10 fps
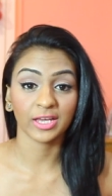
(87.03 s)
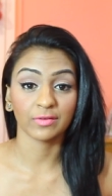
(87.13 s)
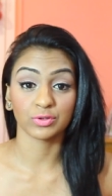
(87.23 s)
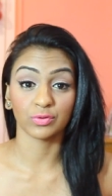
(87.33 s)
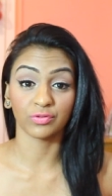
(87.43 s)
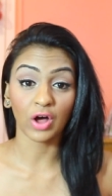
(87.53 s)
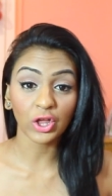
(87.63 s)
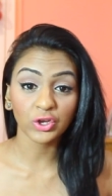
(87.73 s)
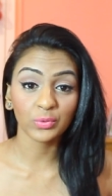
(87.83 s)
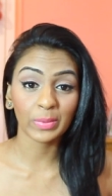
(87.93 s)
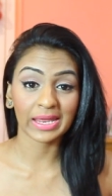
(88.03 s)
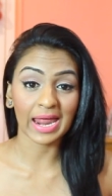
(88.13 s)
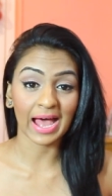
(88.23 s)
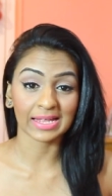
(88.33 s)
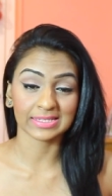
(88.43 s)
It gives you volume.
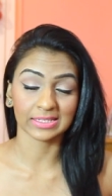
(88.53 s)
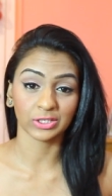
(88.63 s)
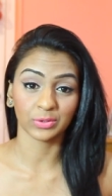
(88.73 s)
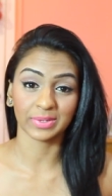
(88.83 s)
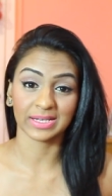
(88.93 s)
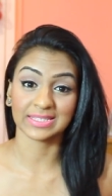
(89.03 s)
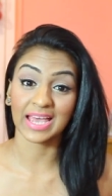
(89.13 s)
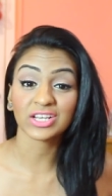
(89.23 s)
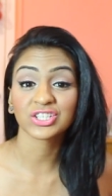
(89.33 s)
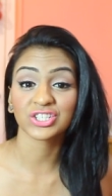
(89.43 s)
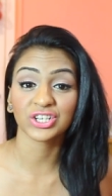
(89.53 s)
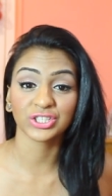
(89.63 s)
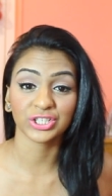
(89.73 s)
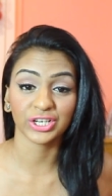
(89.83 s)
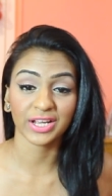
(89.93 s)
It adds a little bit of
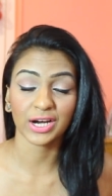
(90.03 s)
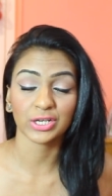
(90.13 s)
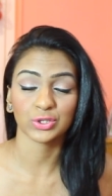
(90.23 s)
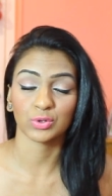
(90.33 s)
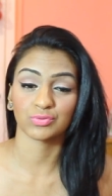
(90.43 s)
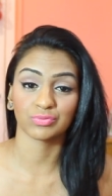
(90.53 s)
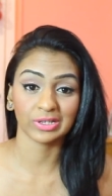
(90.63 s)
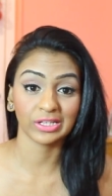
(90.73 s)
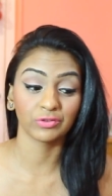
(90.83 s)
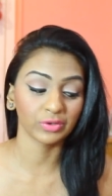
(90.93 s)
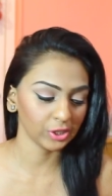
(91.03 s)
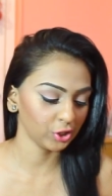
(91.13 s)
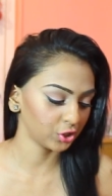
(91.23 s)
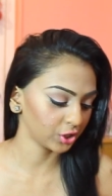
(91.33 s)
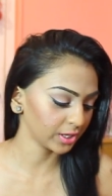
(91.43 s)
texture to your hair, so it's really,
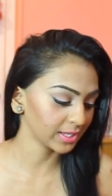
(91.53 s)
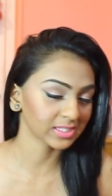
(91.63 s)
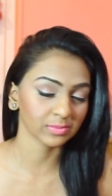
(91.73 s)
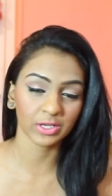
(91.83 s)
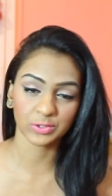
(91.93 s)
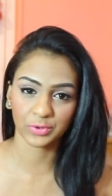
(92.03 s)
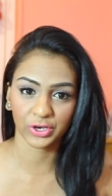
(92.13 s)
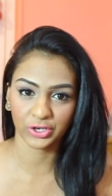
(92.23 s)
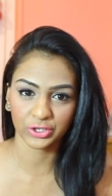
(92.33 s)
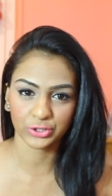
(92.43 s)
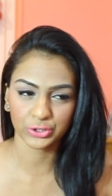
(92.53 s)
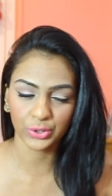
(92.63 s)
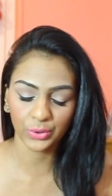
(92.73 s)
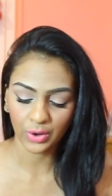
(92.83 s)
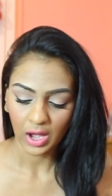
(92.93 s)
really good. It smells pretty good
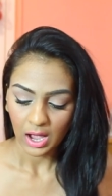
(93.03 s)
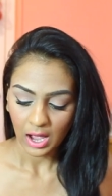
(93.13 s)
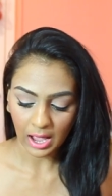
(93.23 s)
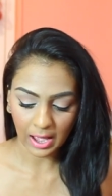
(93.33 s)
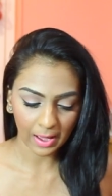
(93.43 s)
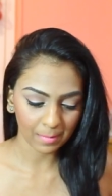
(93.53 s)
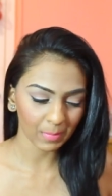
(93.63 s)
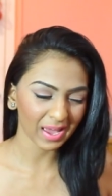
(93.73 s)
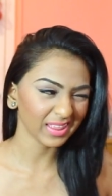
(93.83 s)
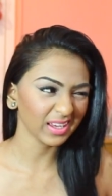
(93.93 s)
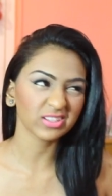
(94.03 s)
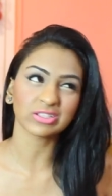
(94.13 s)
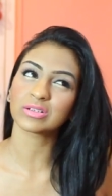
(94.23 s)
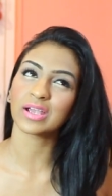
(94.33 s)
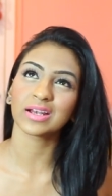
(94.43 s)
too. Um, I think it
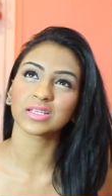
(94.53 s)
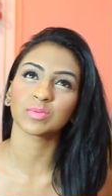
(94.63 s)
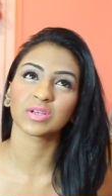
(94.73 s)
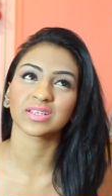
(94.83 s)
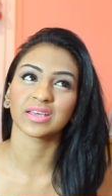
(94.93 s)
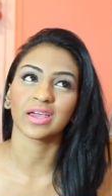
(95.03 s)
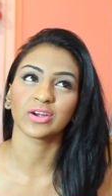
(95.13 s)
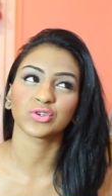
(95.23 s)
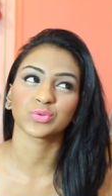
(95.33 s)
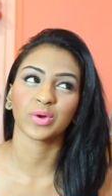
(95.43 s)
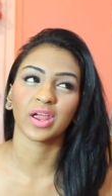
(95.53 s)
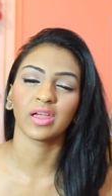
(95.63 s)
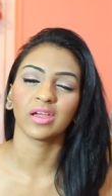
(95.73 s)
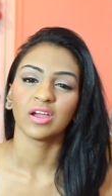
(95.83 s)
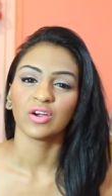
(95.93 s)
just kind of smells like
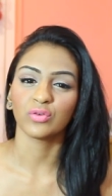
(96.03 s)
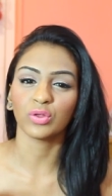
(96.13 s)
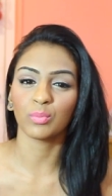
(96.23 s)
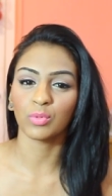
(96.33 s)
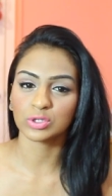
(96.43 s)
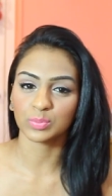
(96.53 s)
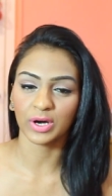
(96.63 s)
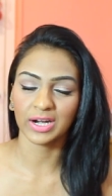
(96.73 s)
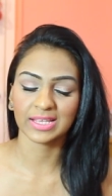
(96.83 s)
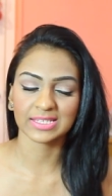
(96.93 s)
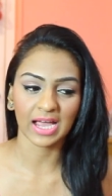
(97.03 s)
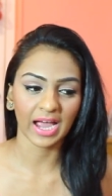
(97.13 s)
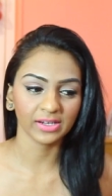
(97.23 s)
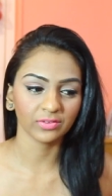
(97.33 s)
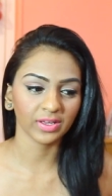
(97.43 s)
hairspray for the most part. It's
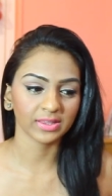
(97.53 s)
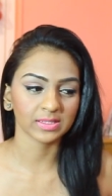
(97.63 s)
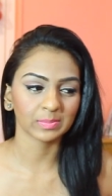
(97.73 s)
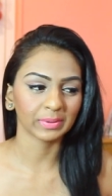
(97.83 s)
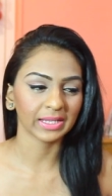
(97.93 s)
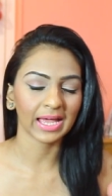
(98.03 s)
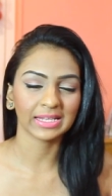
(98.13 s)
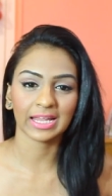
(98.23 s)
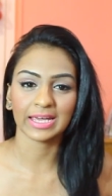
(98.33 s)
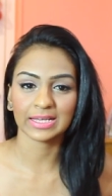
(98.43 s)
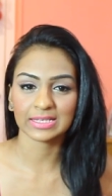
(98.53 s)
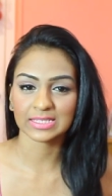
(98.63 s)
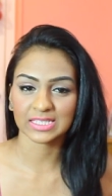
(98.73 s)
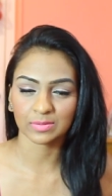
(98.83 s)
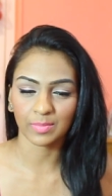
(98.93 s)
kind of like this plant-like
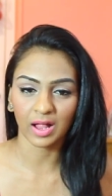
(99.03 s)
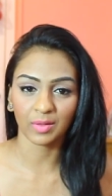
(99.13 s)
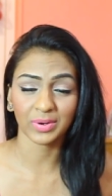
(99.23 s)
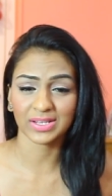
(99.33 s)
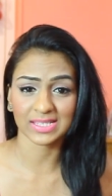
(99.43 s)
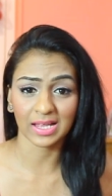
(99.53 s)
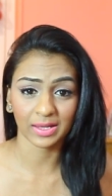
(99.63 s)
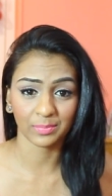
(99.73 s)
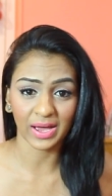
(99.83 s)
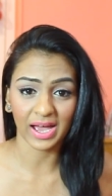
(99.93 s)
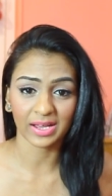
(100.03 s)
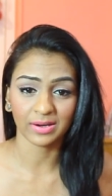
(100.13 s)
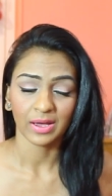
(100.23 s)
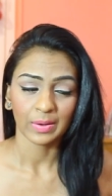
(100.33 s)
smell, but it's not like bad.